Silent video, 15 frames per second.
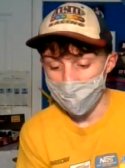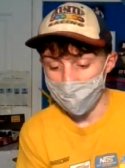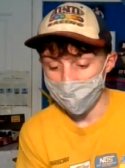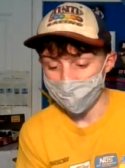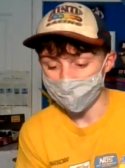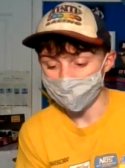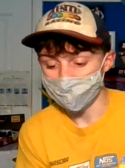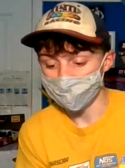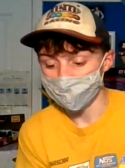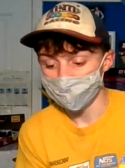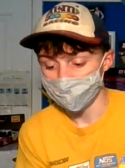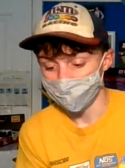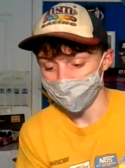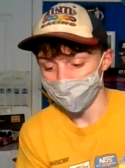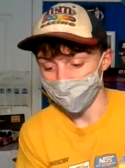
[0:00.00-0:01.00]
and
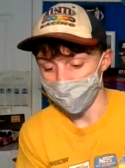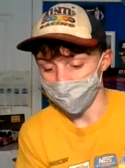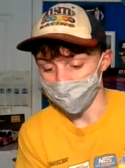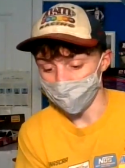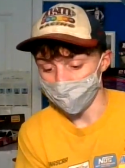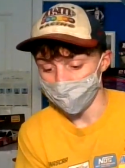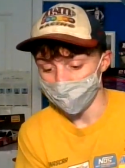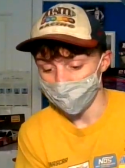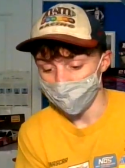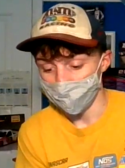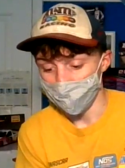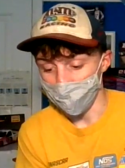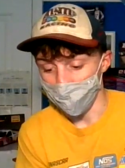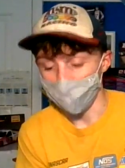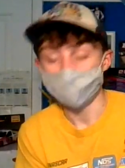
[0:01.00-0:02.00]
well,
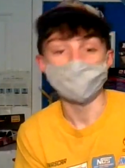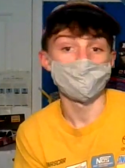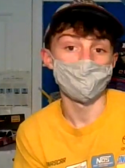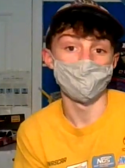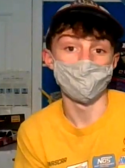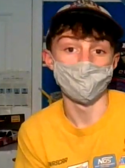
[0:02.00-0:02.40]
I see